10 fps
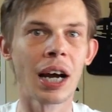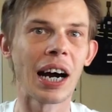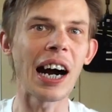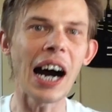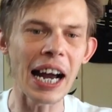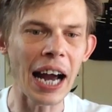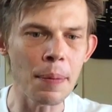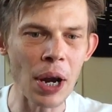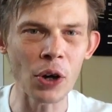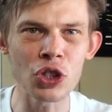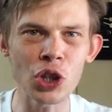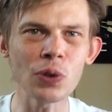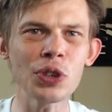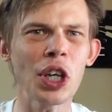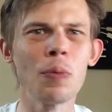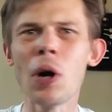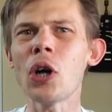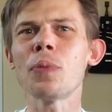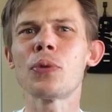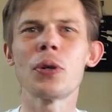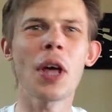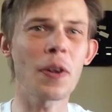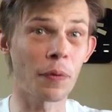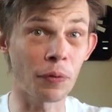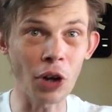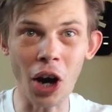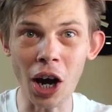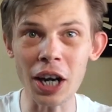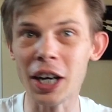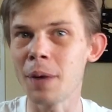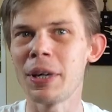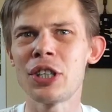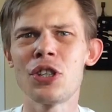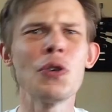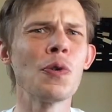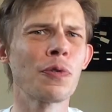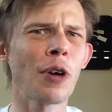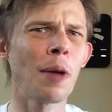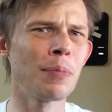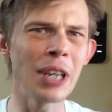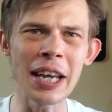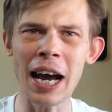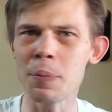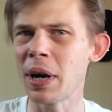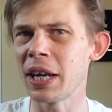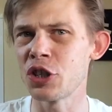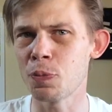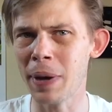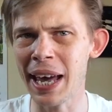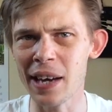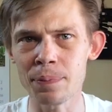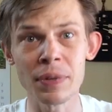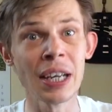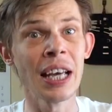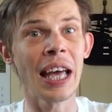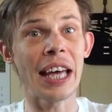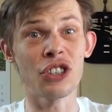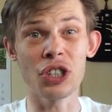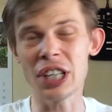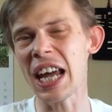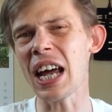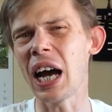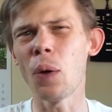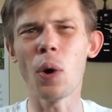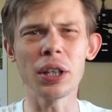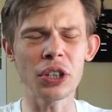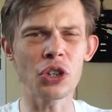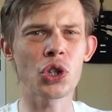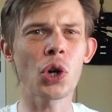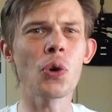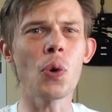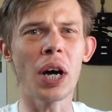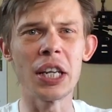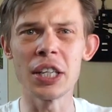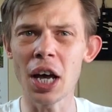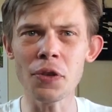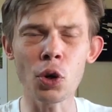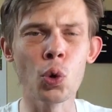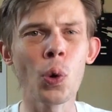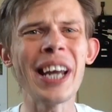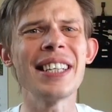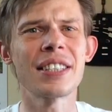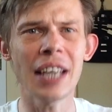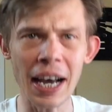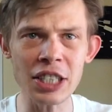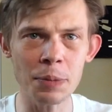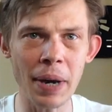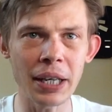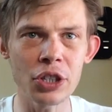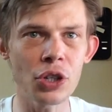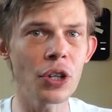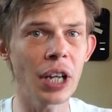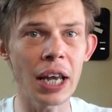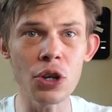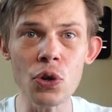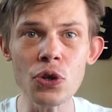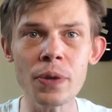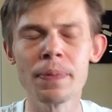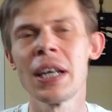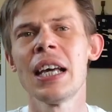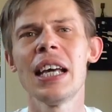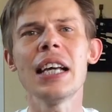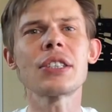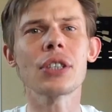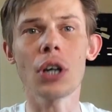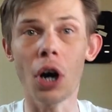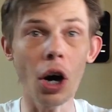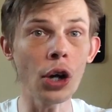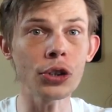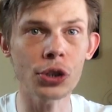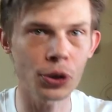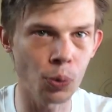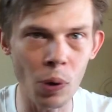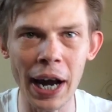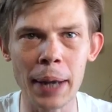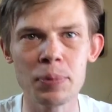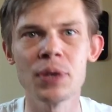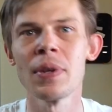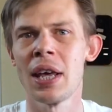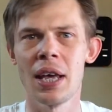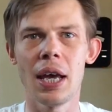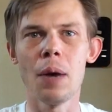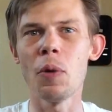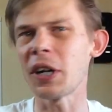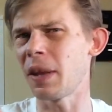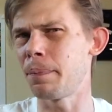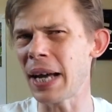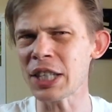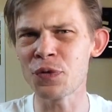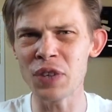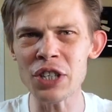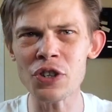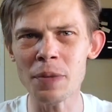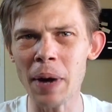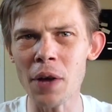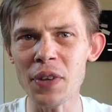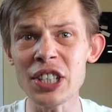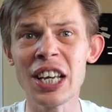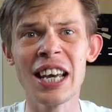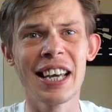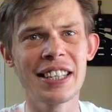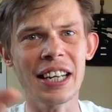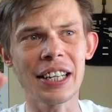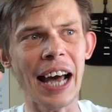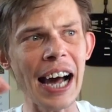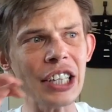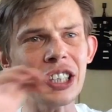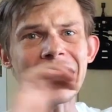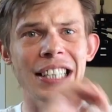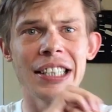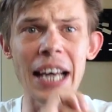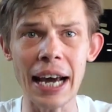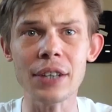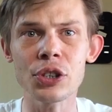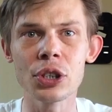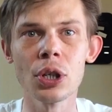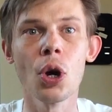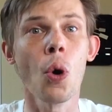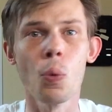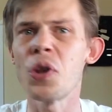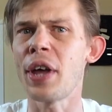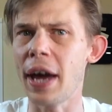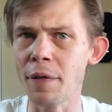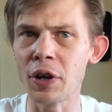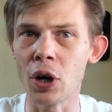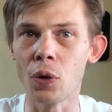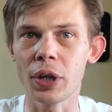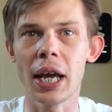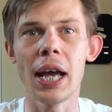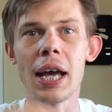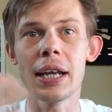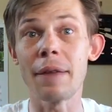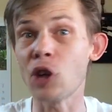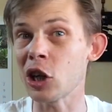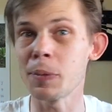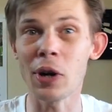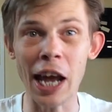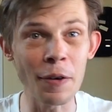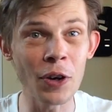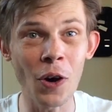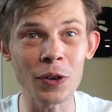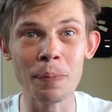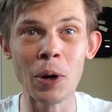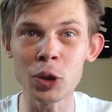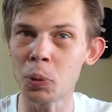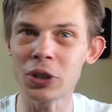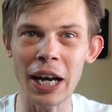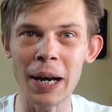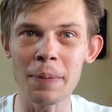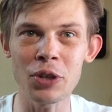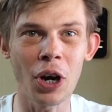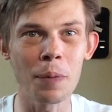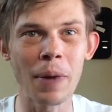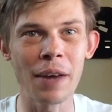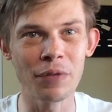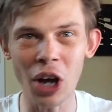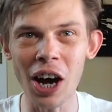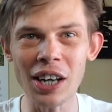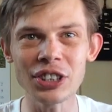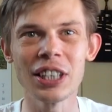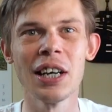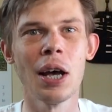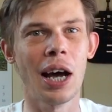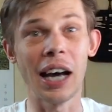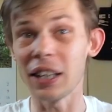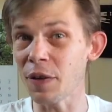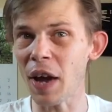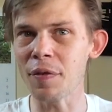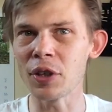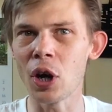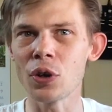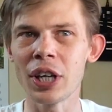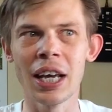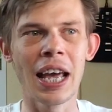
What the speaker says: Hi, I'm Aaron Jones and welcome to another vlog coming to you from Niihama in Japan. And today I wanted to show you another great task manager that I use. It's called Swipes. And one of the best features about this is that it actually connects with Evernote. And I've talked about Evernote multiple times on my vlogs. I love Evernote.